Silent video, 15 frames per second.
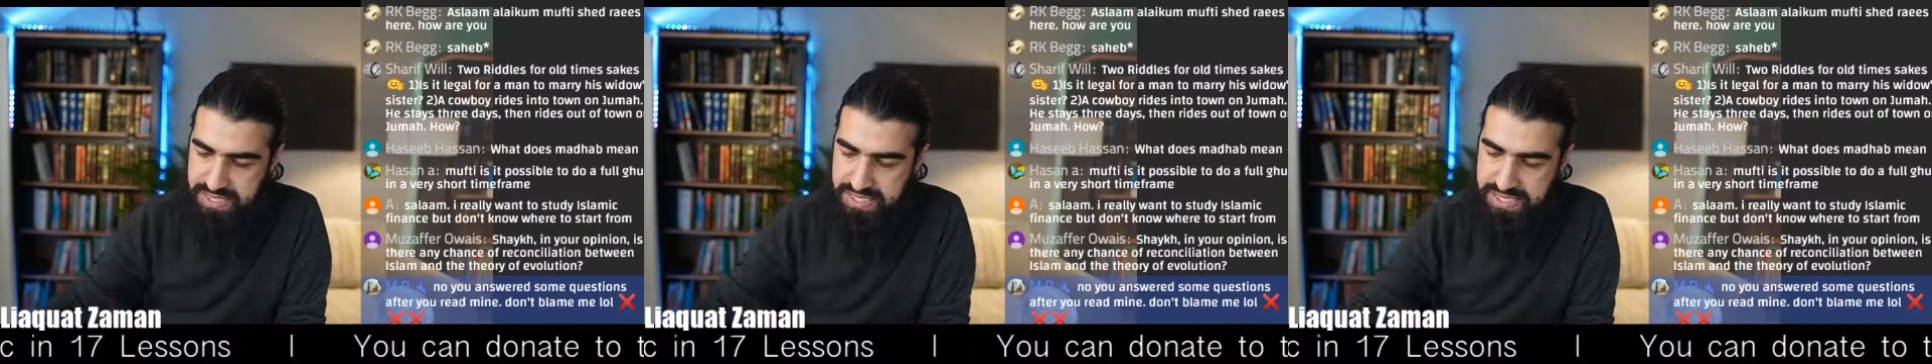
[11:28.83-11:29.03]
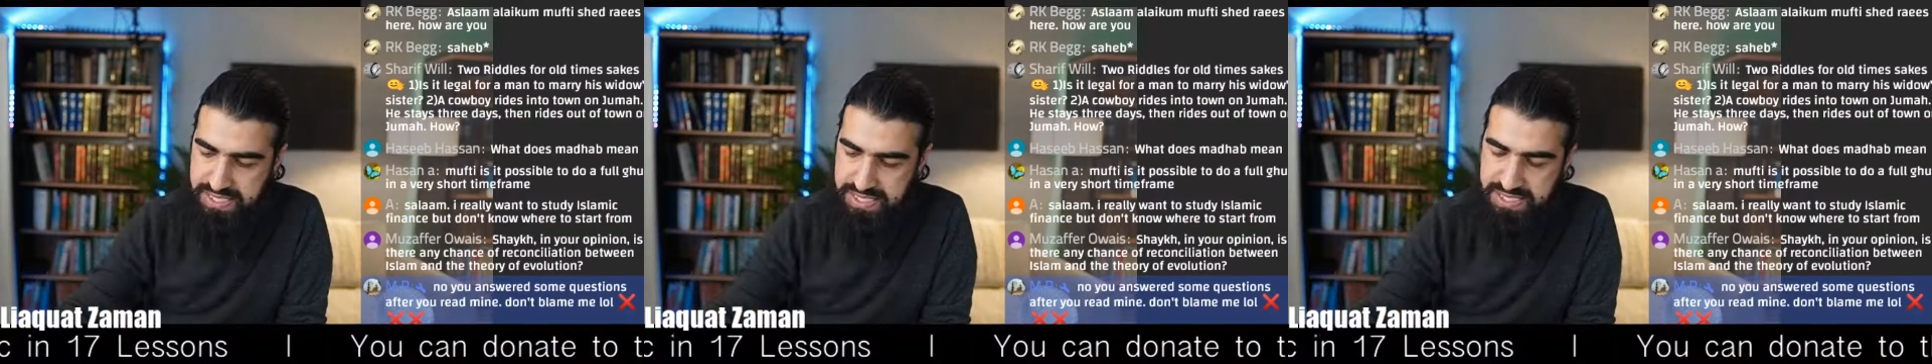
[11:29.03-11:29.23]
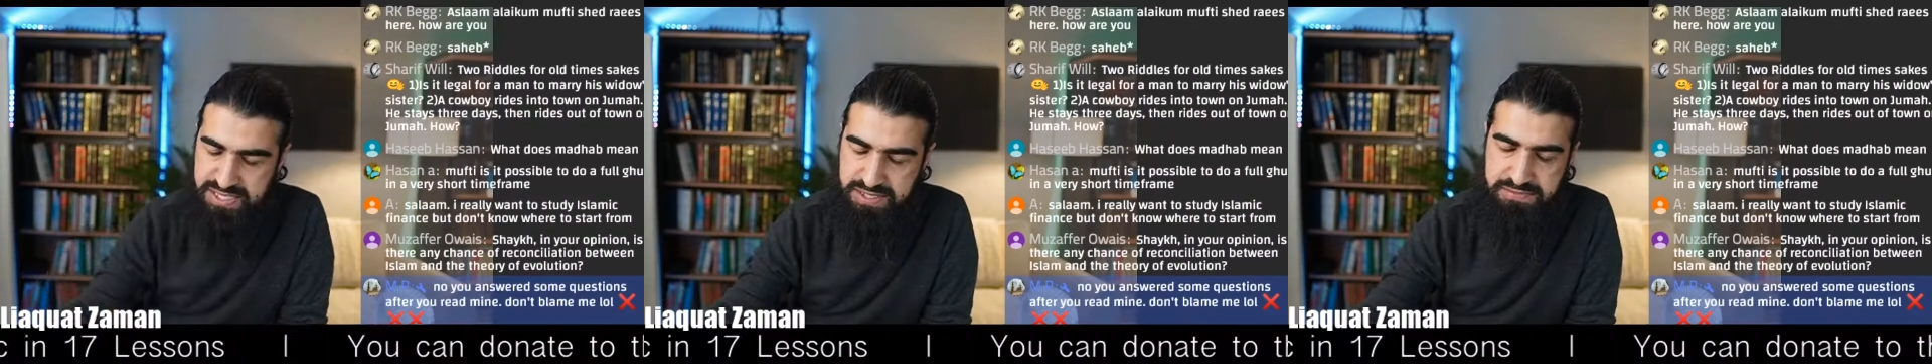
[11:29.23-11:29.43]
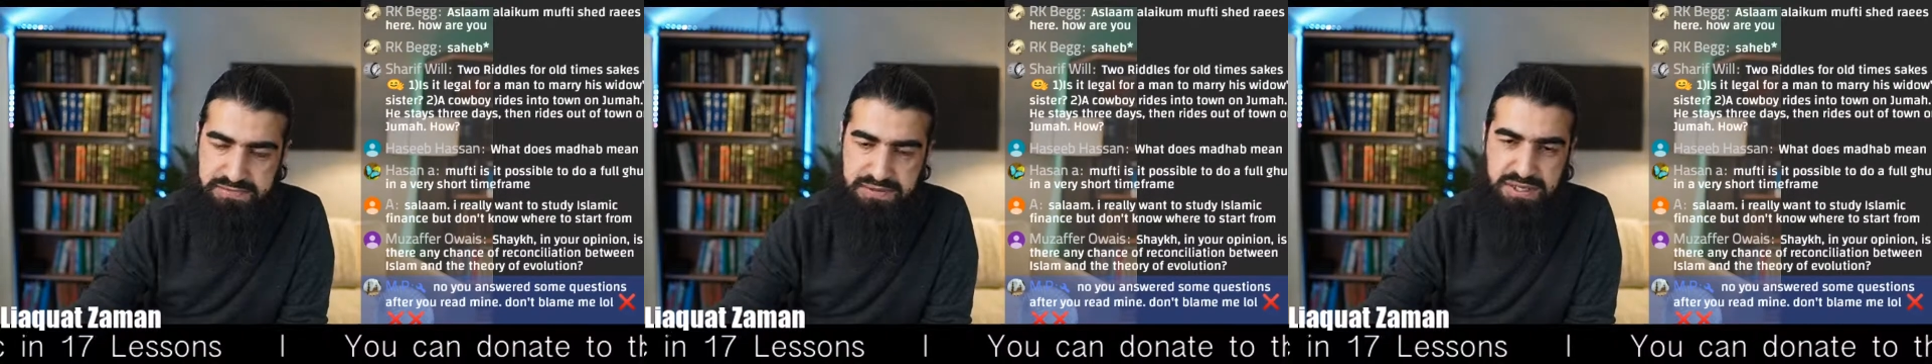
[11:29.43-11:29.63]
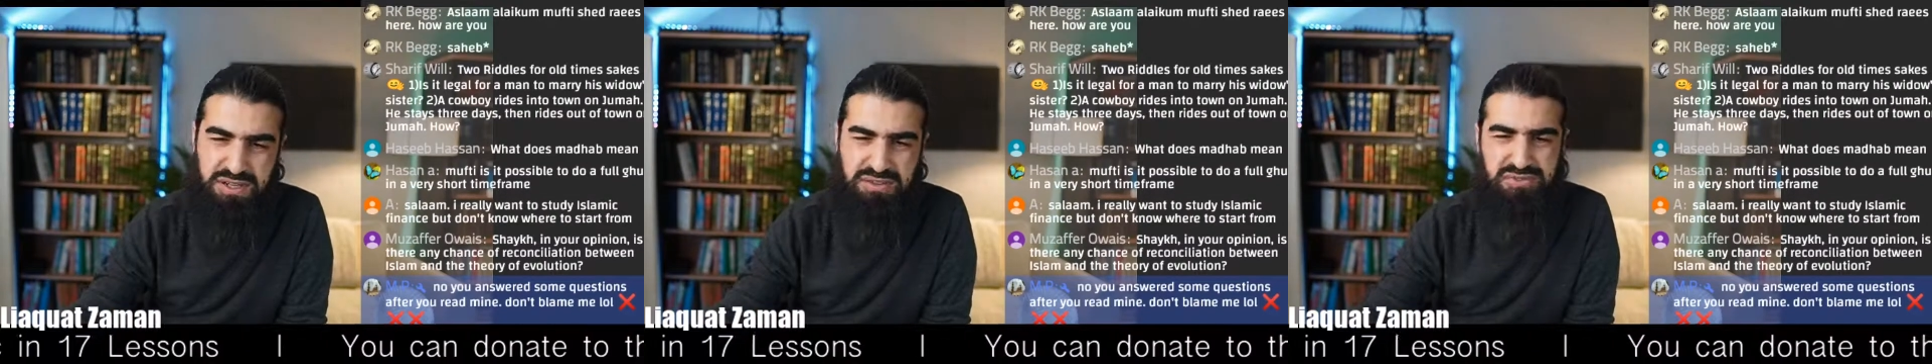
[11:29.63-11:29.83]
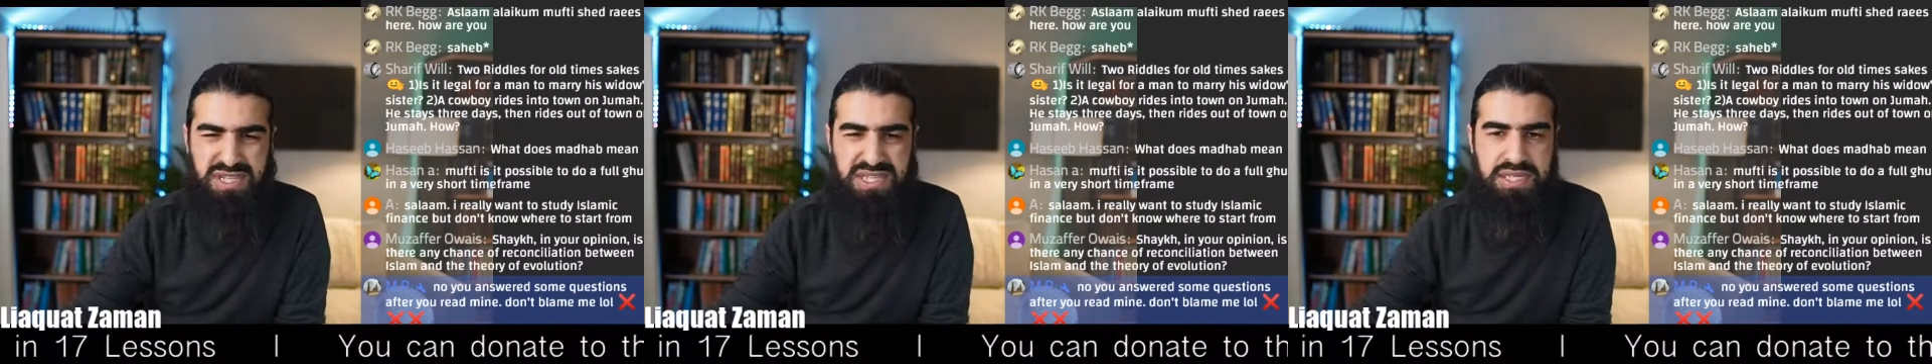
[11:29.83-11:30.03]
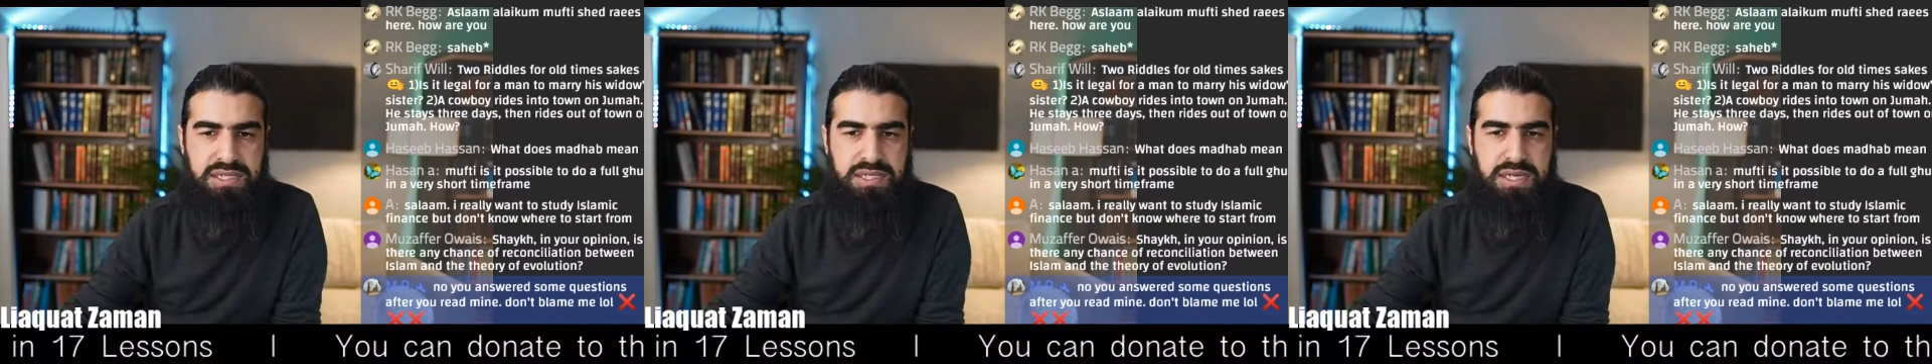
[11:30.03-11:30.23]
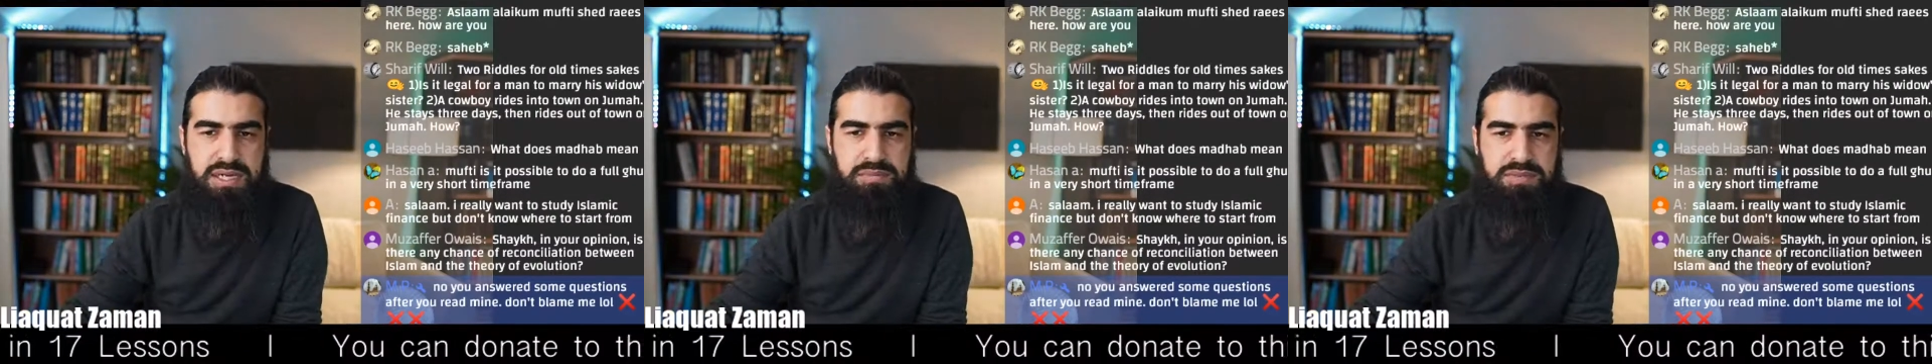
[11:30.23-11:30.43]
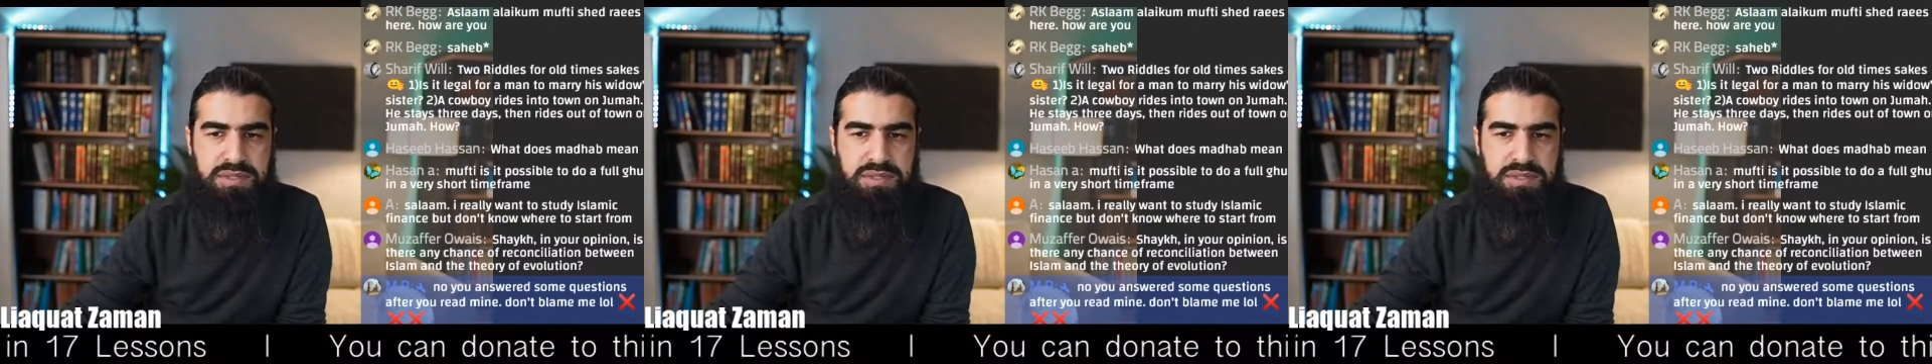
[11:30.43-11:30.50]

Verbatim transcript: Kind of, not really. I'm